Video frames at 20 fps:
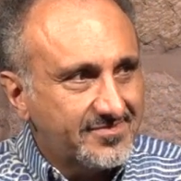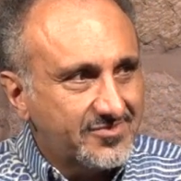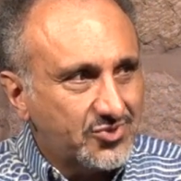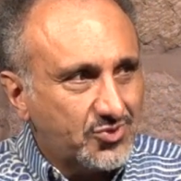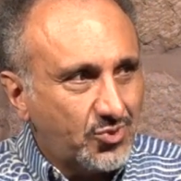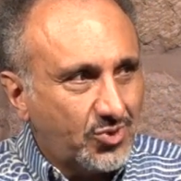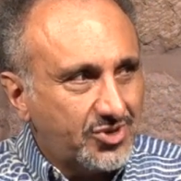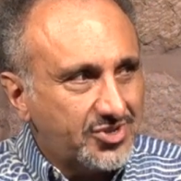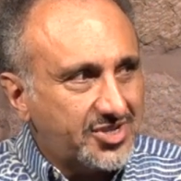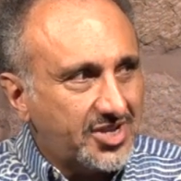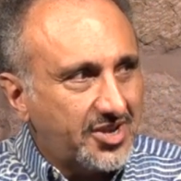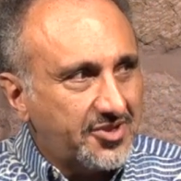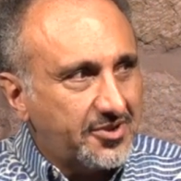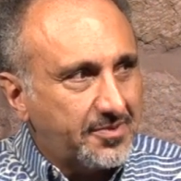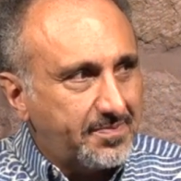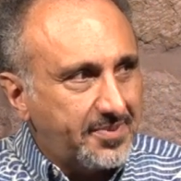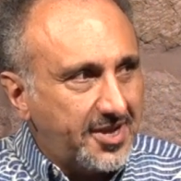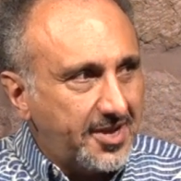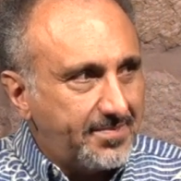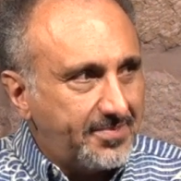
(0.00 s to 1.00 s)
towards other
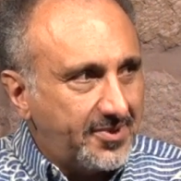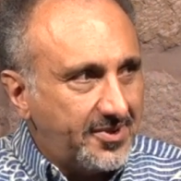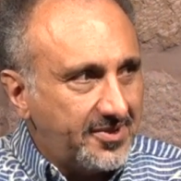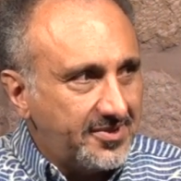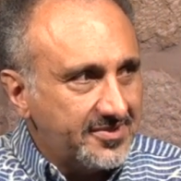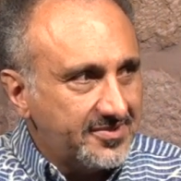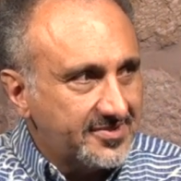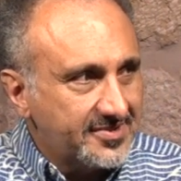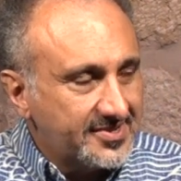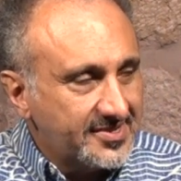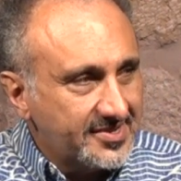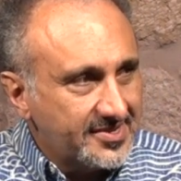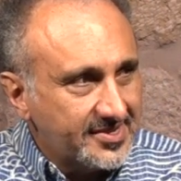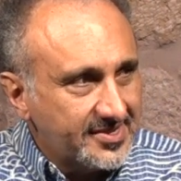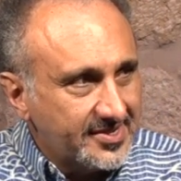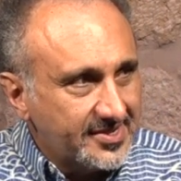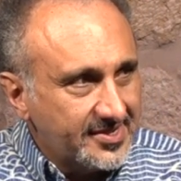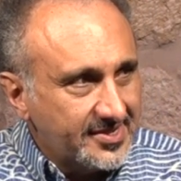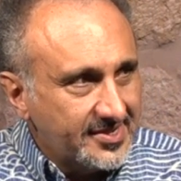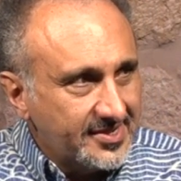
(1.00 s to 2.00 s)
people?
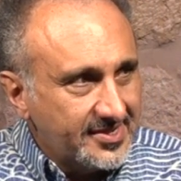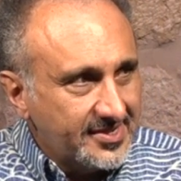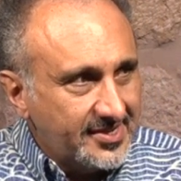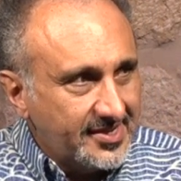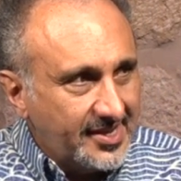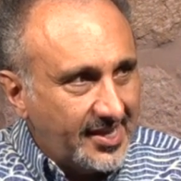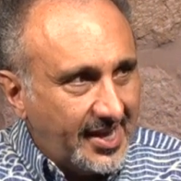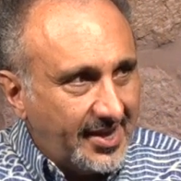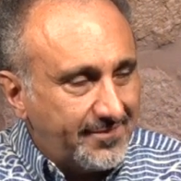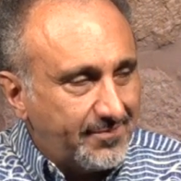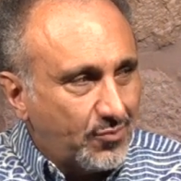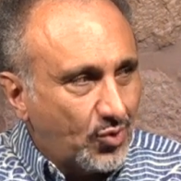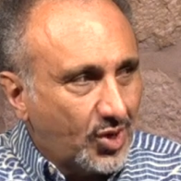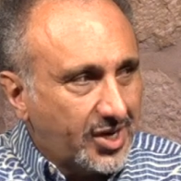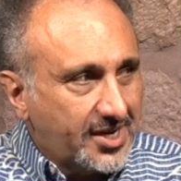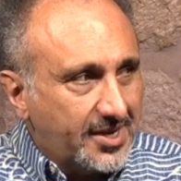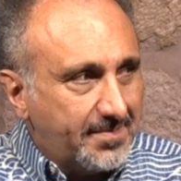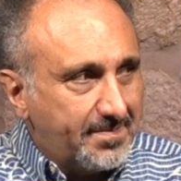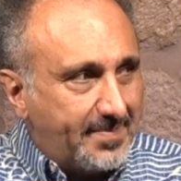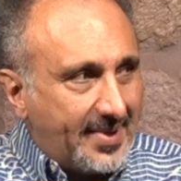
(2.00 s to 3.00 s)
Have more
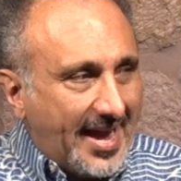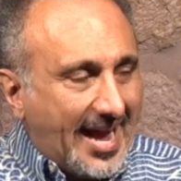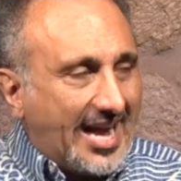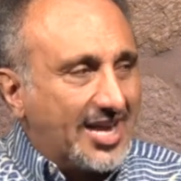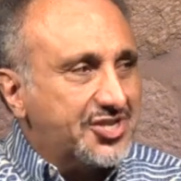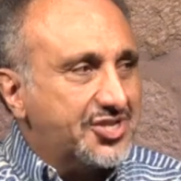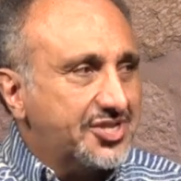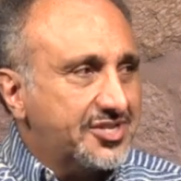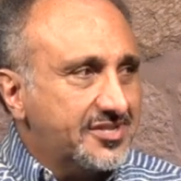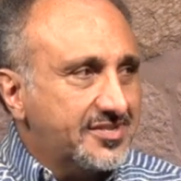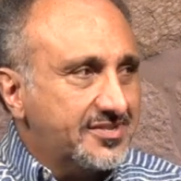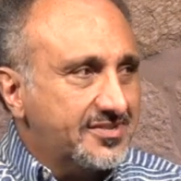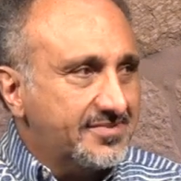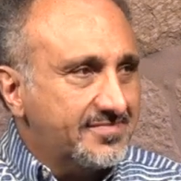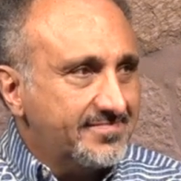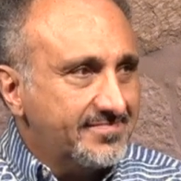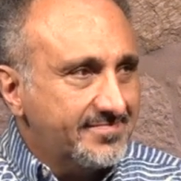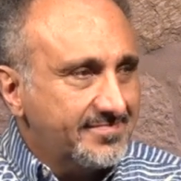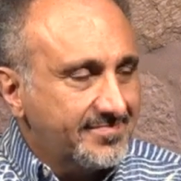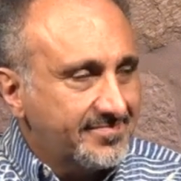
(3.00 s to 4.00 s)

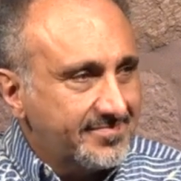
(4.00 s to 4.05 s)
compassion?